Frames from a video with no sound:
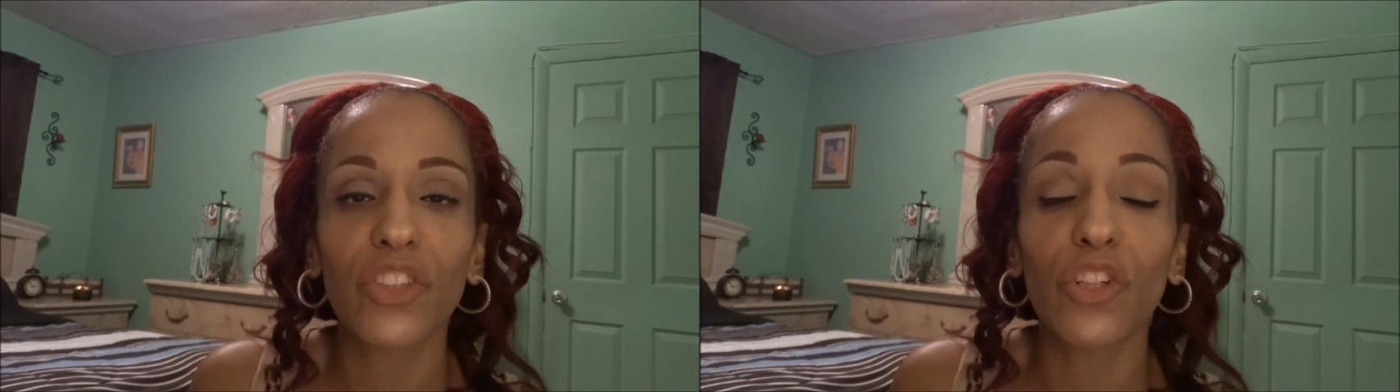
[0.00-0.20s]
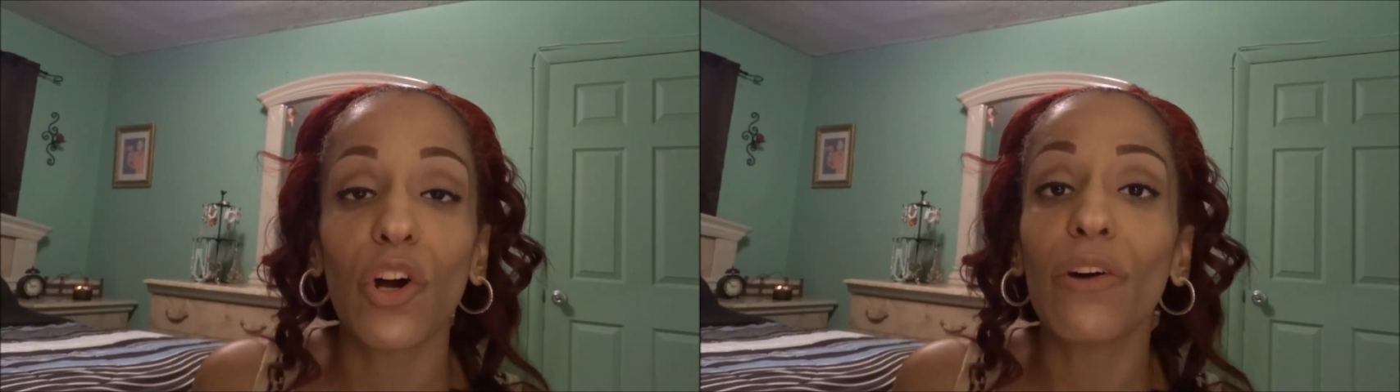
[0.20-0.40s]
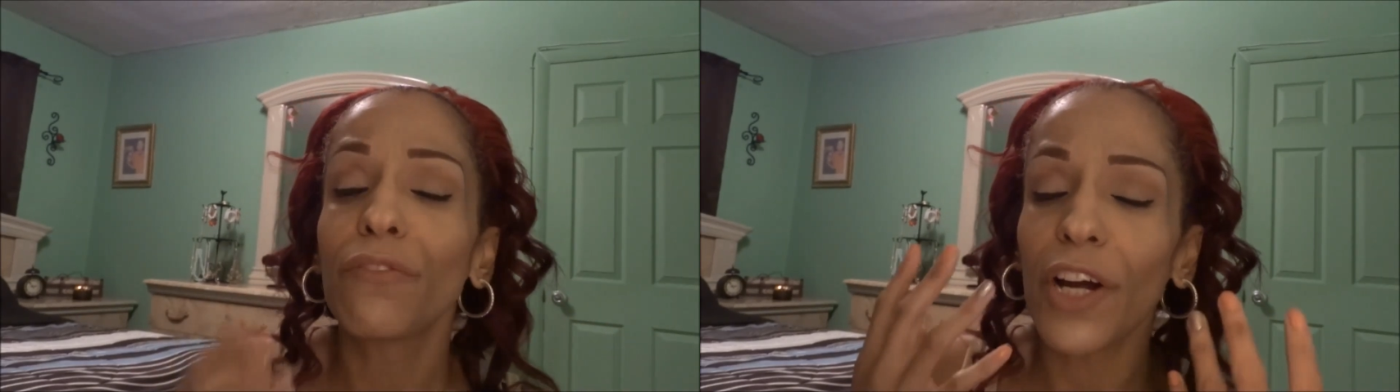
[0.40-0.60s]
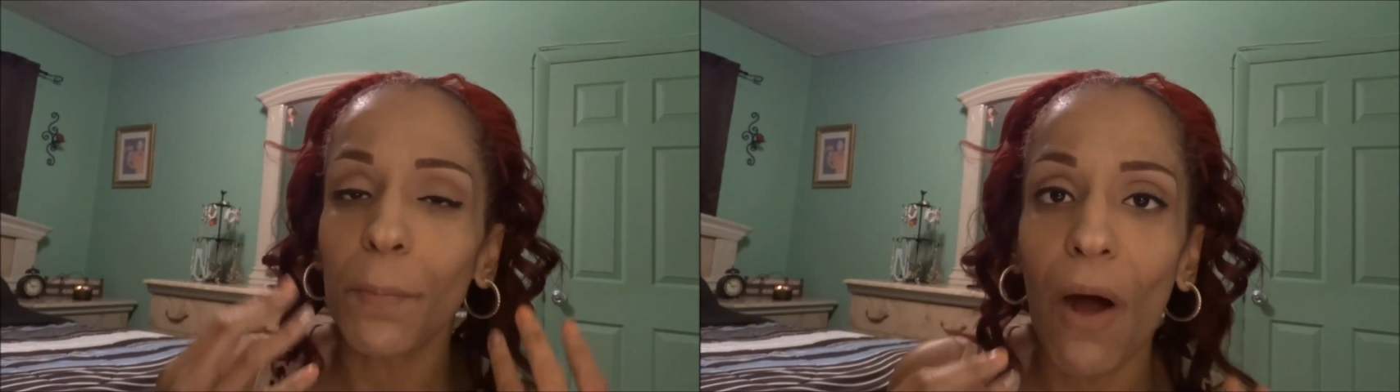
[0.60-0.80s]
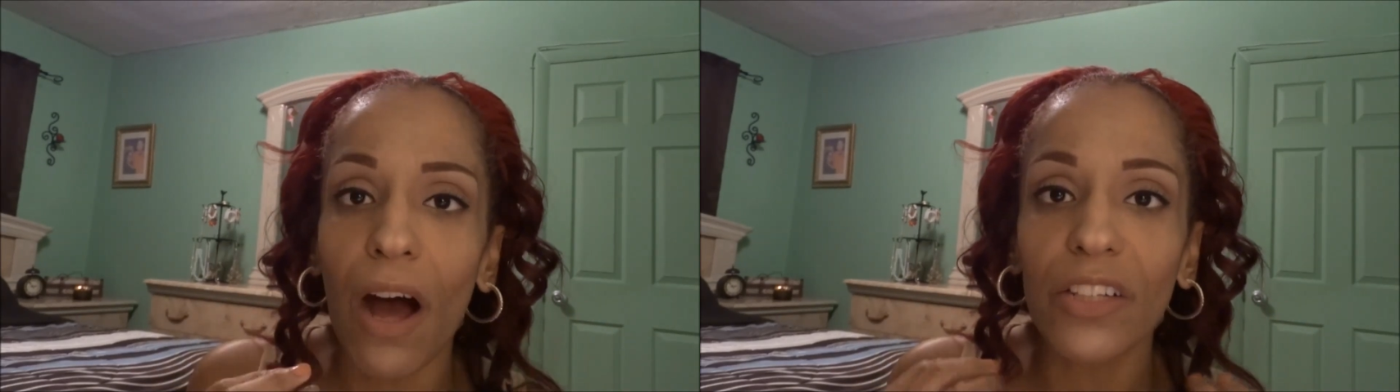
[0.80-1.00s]
very
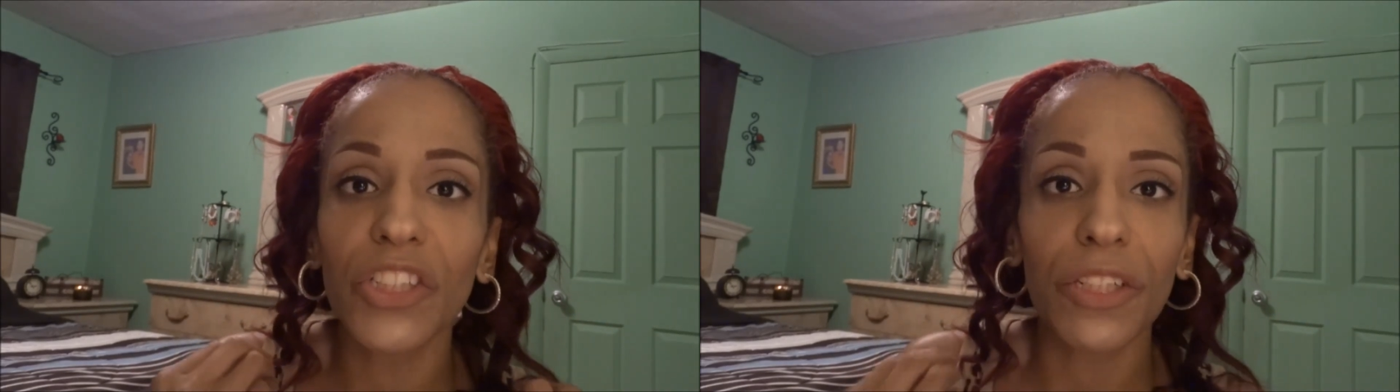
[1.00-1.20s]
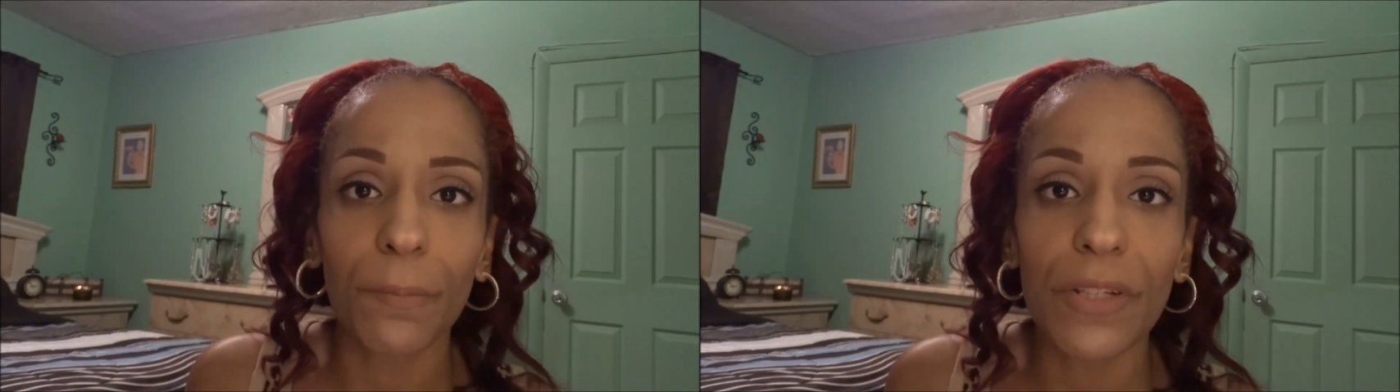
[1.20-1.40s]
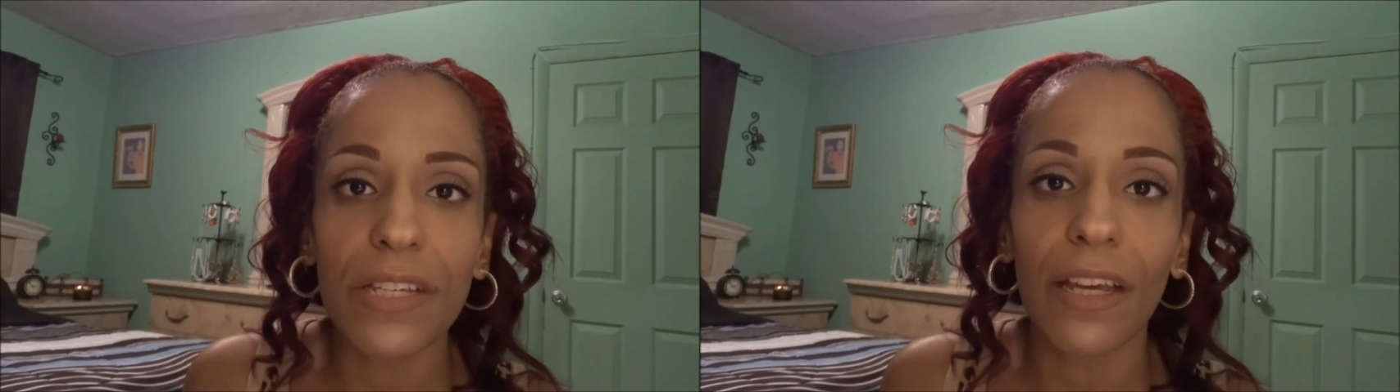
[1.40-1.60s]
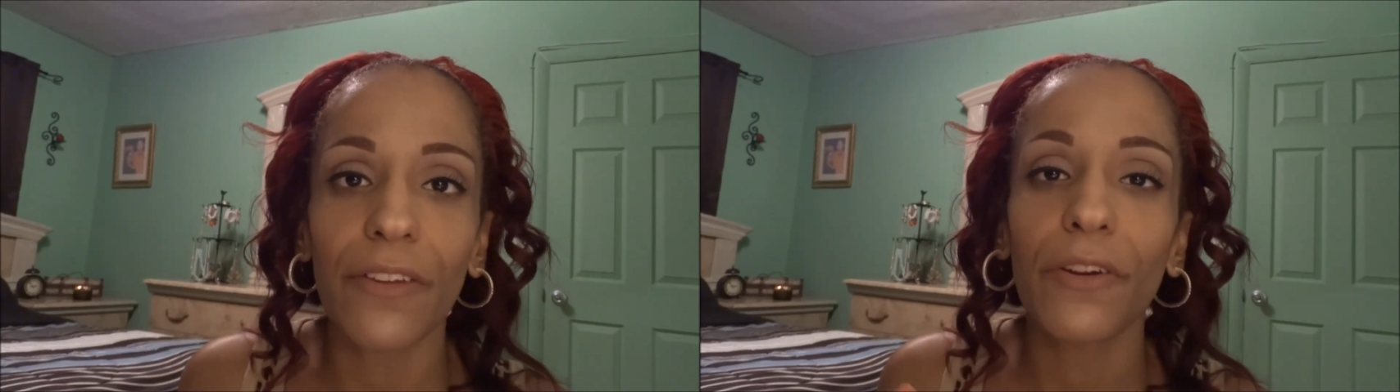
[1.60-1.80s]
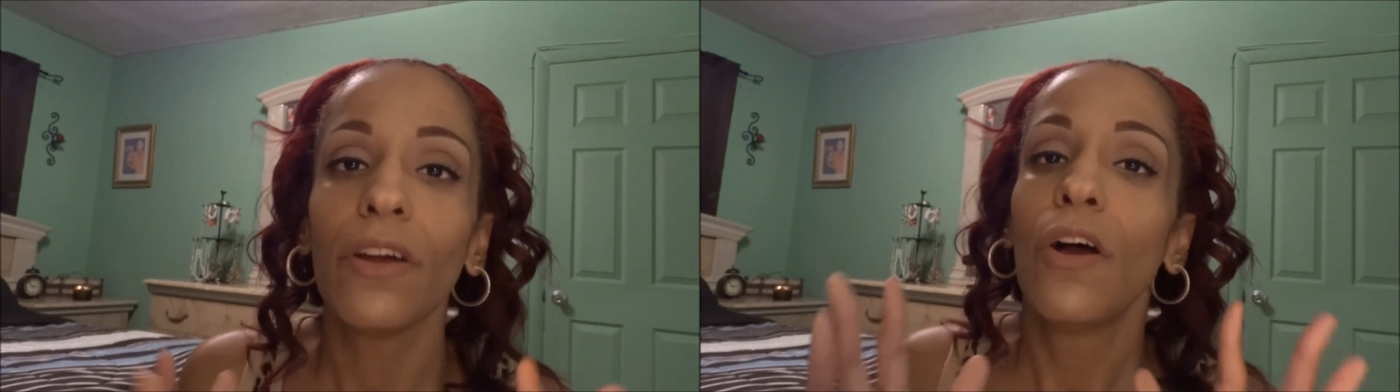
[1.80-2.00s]
polished and put together,